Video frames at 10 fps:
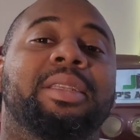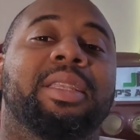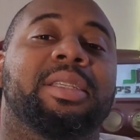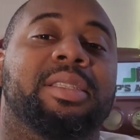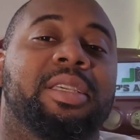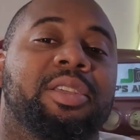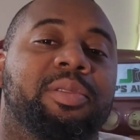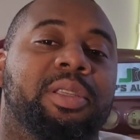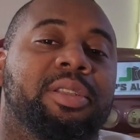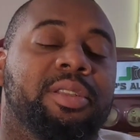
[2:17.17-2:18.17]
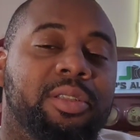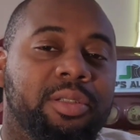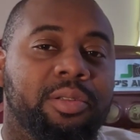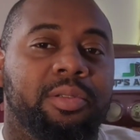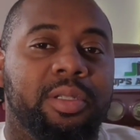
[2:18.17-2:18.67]
Next thing you need to
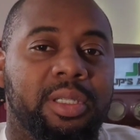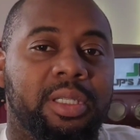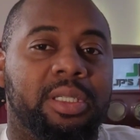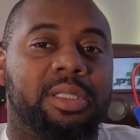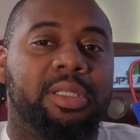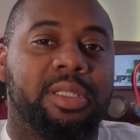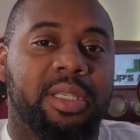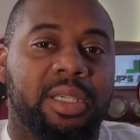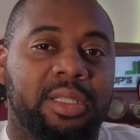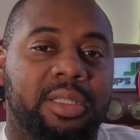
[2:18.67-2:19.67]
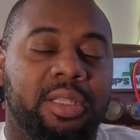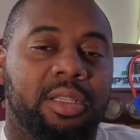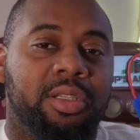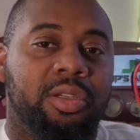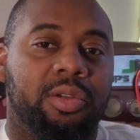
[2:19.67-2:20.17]
do is test
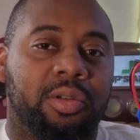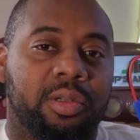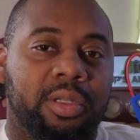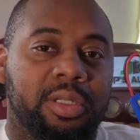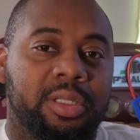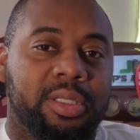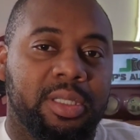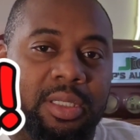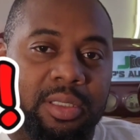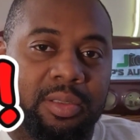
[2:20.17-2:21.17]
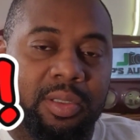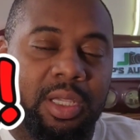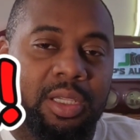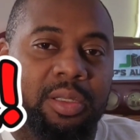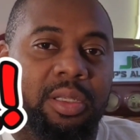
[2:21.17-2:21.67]
your signal.
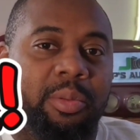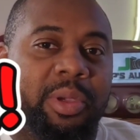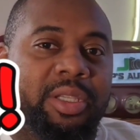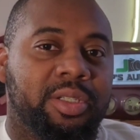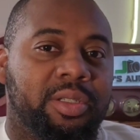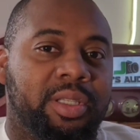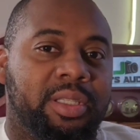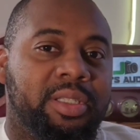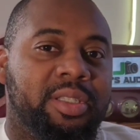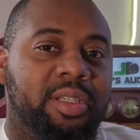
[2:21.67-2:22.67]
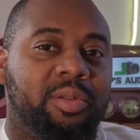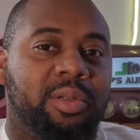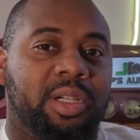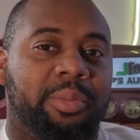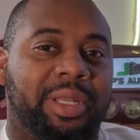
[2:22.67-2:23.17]
You need to make sure that the signal
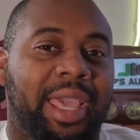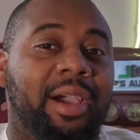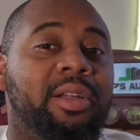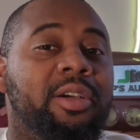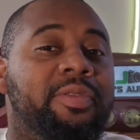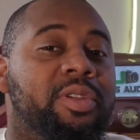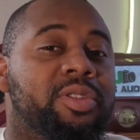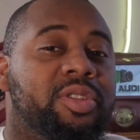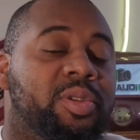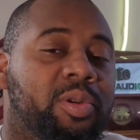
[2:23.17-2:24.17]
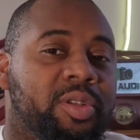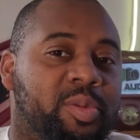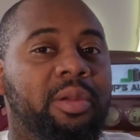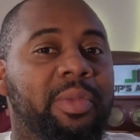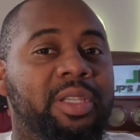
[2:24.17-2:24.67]
coming out of your source,
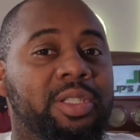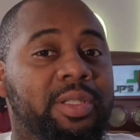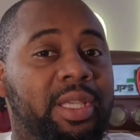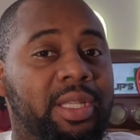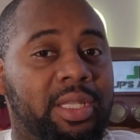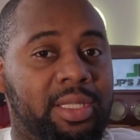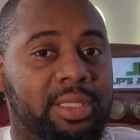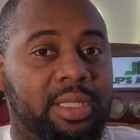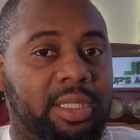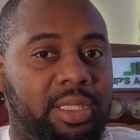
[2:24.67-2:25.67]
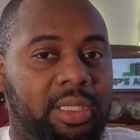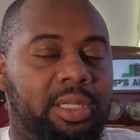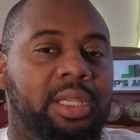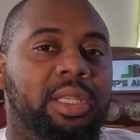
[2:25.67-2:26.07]
you need to make sure that it's clean.